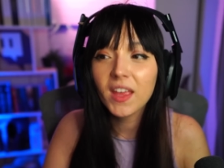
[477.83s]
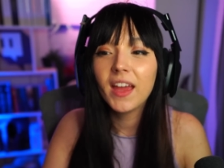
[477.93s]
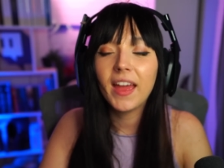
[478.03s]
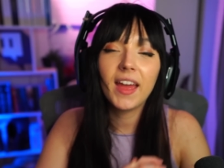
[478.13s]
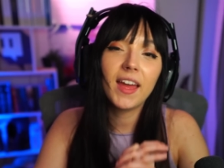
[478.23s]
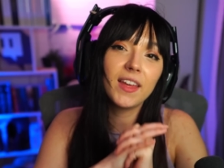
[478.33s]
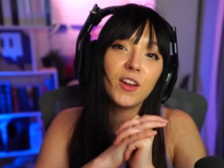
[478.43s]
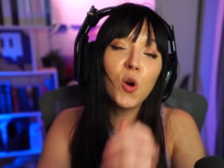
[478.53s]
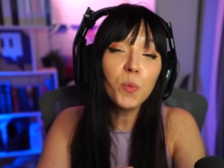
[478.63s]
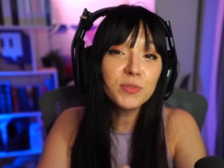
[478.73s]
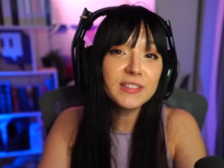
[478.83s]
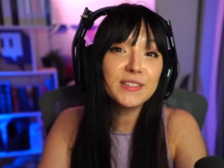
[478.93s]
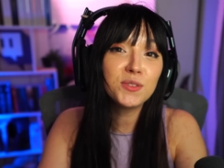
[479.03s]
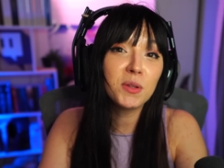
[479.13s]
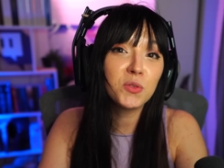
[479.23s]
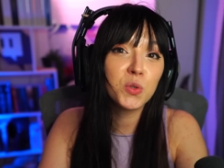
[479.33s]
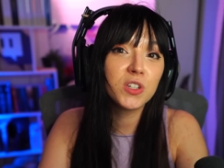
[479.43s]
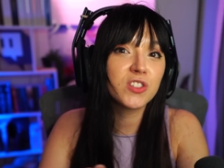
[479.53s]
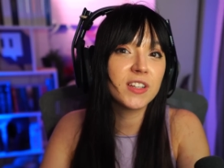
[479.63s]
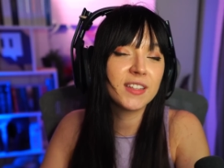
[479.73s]
I hope to see you on my
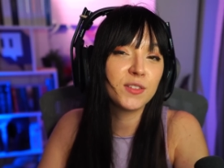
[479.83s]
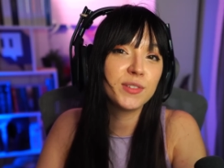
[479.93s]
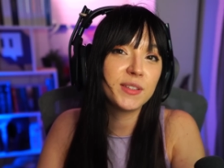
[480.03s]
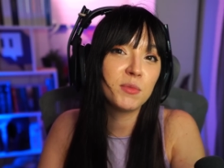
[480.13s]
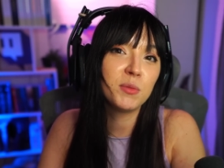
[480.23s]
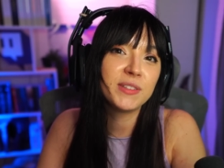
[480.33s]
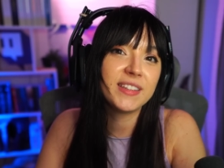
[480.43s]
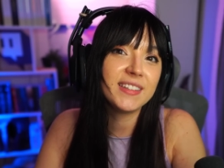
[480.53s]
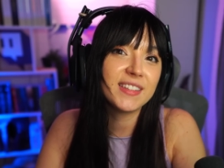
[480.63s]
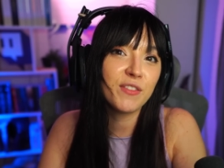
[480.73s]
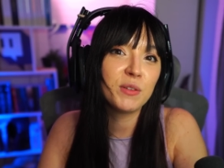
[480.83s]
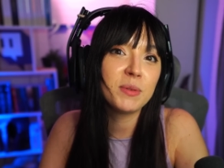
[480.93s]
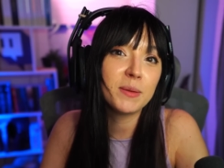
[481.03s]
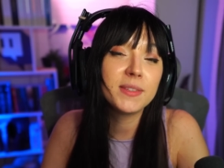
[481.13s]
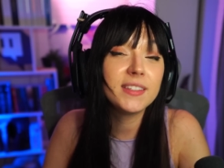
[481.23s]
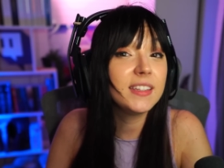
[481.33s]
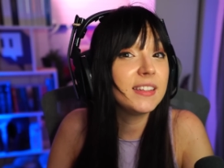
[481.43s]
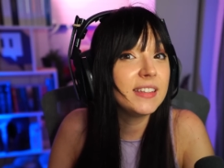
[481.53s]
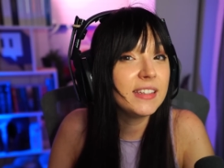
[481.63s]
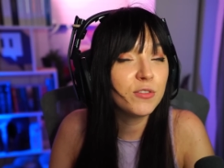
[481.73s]
Twitch as I do stream almost daily 7 p.m.
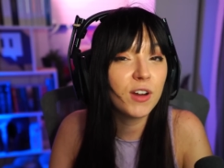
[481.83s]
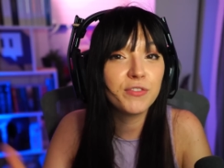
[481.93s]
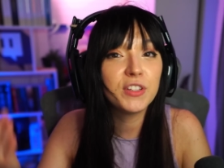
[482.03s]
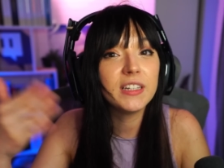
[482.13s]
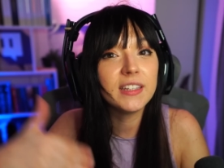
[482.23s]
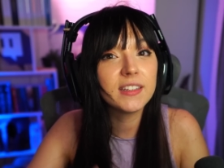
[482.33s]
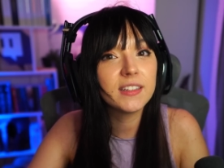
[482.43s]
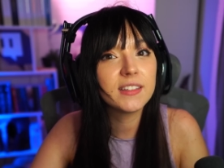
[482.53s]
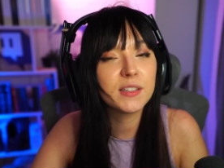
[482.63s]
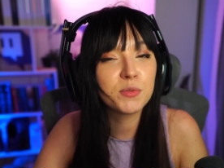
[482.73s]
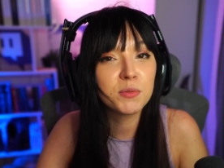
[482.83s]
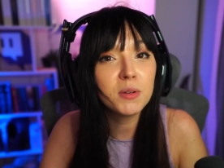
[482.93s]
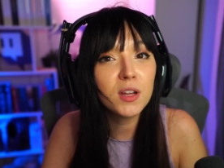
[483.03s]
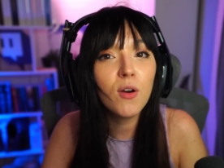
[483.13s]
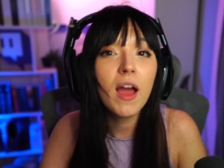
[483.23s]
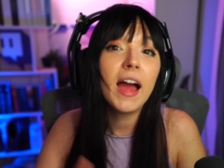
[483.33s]
CET. You have the link in the description below.